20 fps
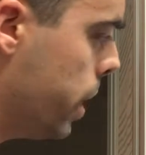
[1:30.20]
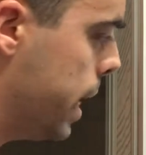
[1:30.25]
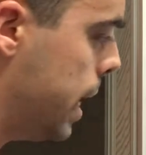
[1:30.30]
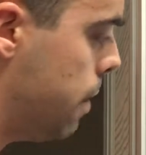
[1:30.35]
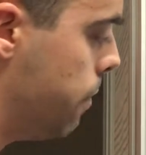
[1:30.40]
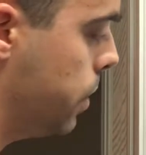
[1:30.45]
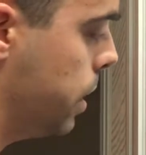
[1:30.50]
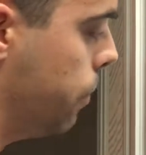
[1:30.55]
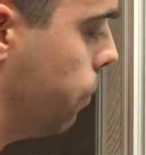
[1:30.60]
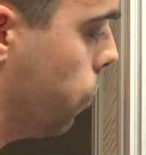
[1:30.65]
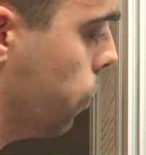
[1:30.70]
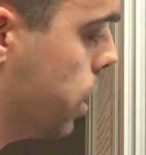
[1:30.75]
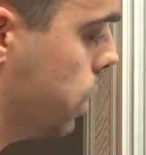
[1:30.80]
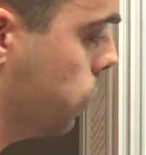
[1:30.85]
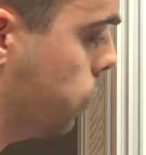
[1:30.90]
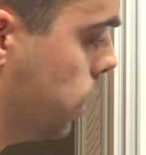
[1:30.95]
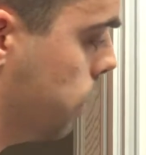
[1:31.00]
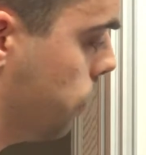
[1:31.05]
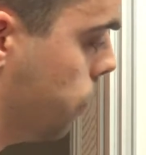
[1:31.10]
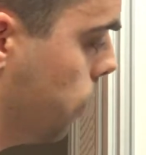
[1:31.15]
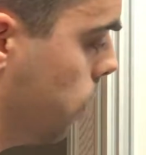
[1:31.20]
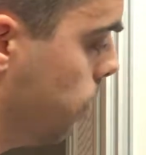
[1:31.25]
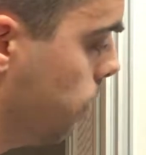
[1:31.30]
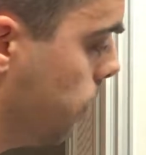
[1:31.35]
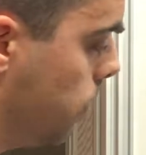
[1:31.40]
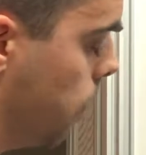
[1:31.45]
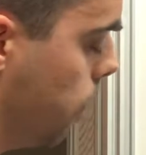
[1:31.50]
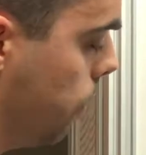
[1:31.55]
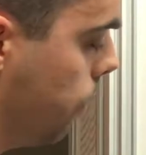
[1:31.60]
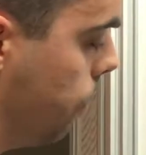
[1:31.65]
we have the Fourier transform
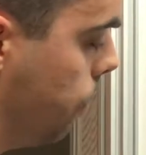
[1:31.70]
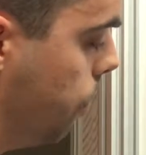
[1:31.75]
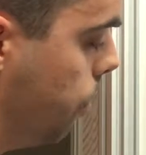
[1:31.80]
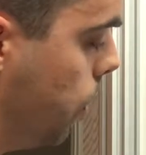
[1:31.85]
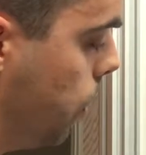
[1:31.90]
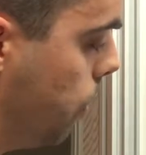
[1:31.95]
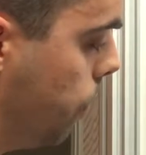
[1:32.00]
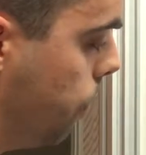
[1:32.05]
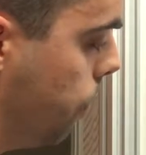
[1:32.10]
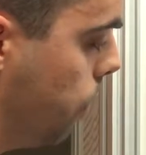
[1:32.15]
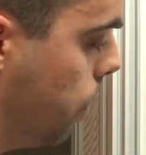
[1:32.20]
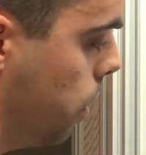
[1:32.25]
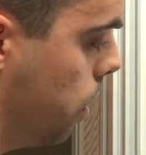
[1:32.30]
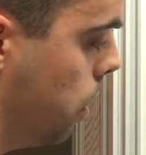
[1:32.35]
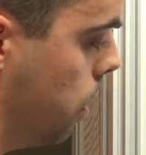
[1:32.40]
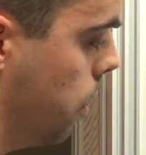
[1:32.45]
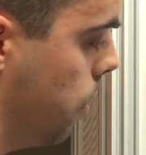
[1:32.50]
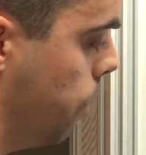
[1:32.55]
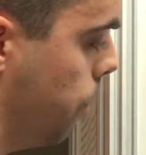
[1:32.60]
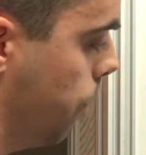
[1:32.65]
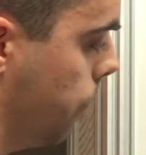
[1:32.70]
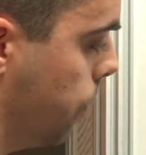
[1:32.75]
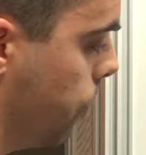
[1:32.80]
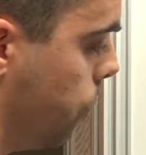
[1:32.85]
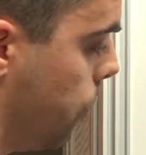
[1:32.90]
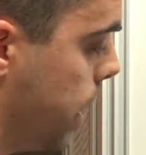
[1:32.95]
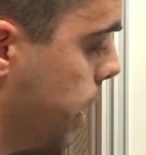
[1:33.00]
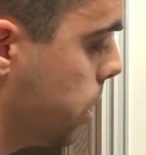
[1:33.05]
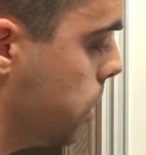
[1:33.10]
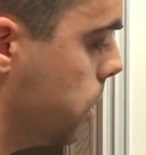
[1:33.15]
of both
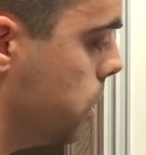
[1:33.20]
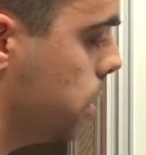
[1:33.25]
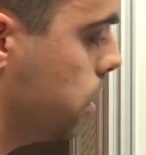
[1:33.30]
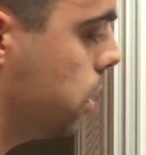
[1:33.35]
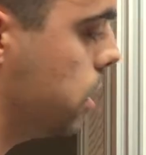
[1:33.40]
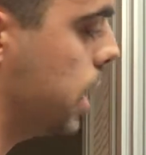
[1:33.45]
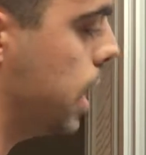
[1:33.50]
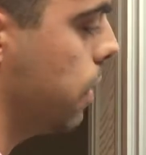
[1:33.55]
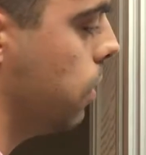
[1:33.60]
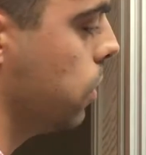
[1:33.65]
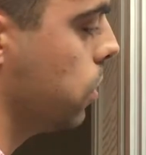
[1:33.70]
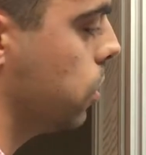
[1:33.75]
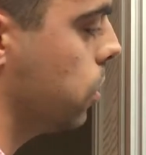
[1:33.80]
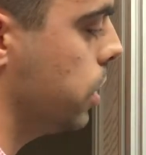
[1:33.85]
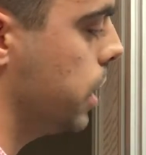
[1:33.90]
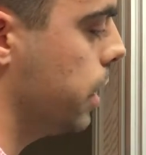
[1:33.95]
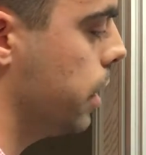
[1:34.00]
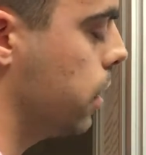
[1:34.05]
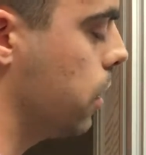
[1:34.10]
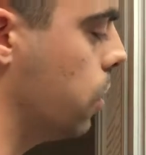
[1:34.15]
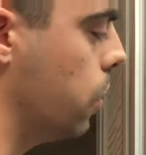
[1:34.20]
functions and also the